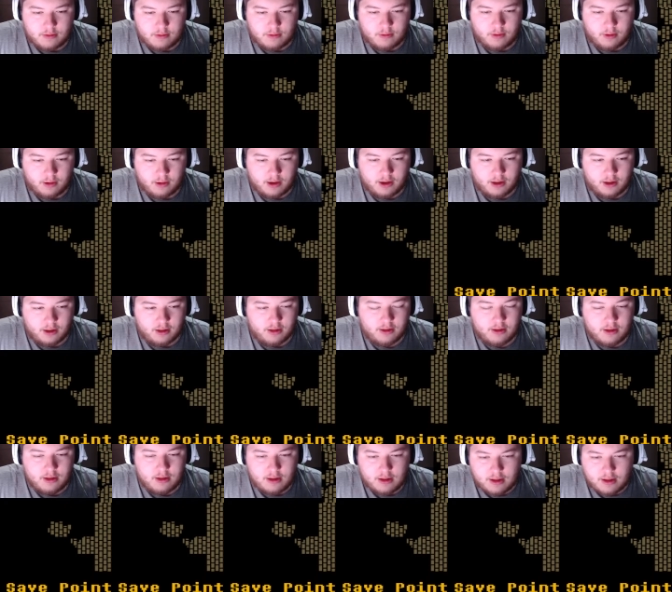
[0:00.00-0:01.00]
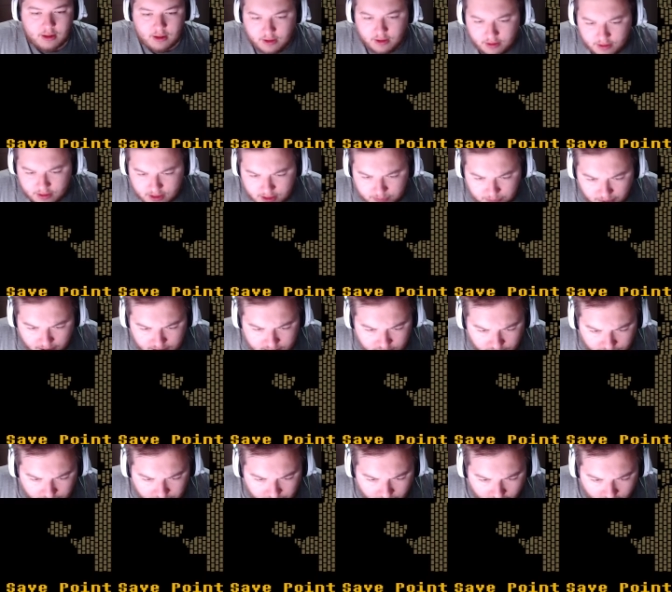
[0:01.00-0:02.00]
Well, Spencer
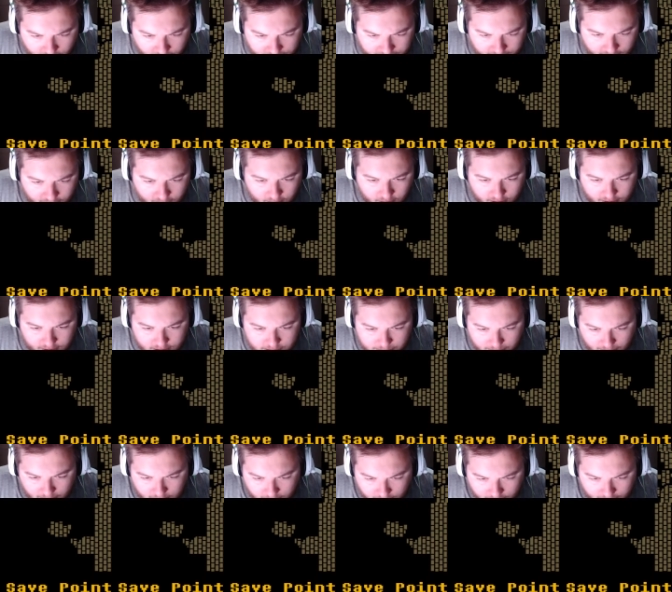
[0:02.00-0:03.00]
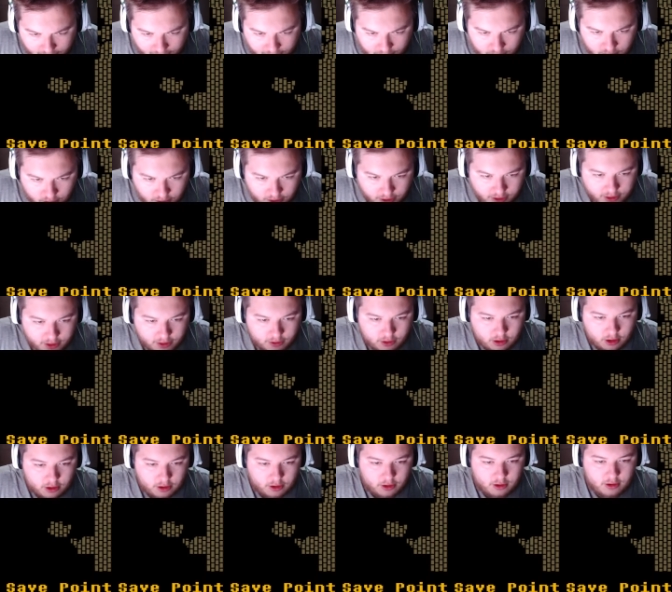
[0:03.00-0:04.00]
from iCarly is apparently playing Cookie
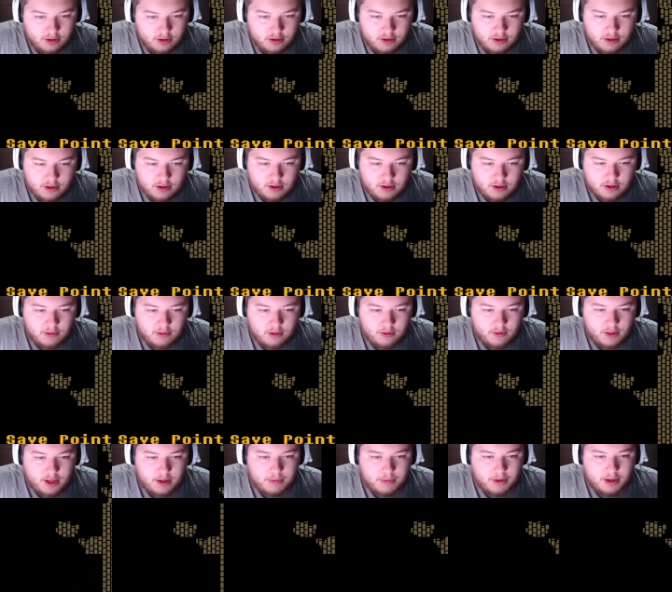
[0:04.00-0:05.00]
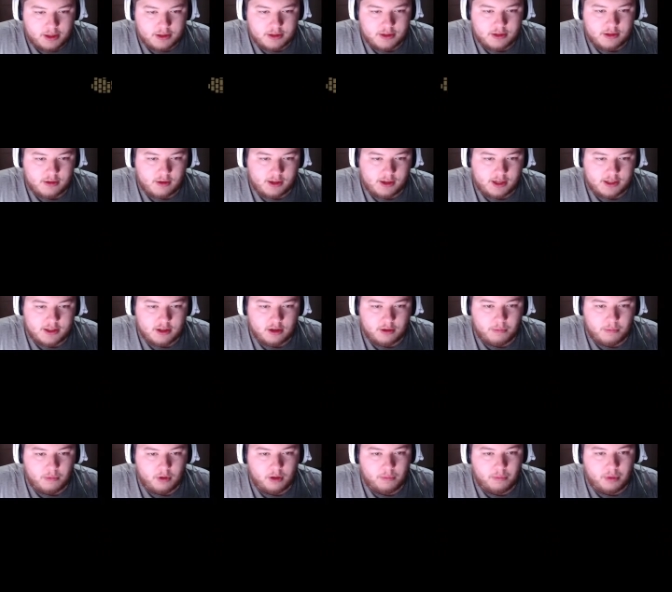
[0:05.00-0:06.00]
Clicker. Whatever that means. So I guess they're
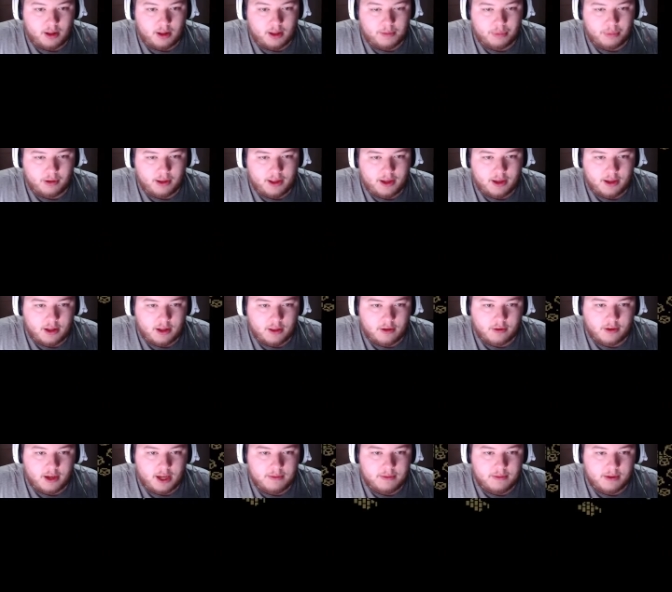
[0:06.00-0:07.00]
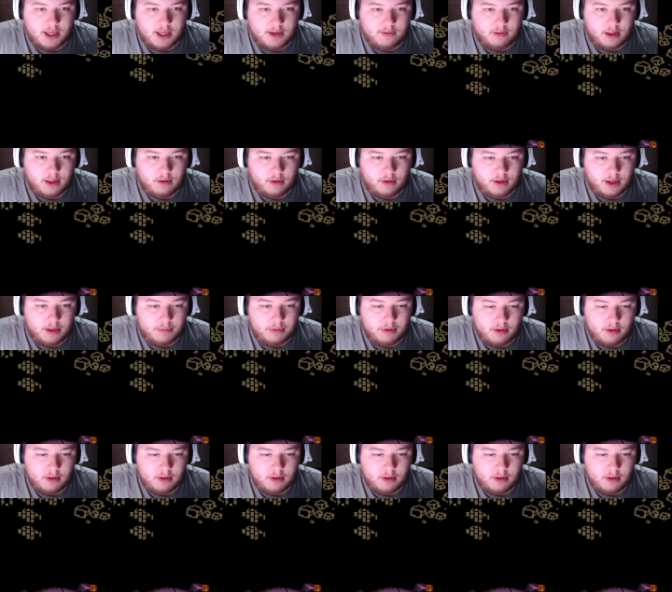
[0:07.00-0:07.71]
probably playing another game to cover that one up.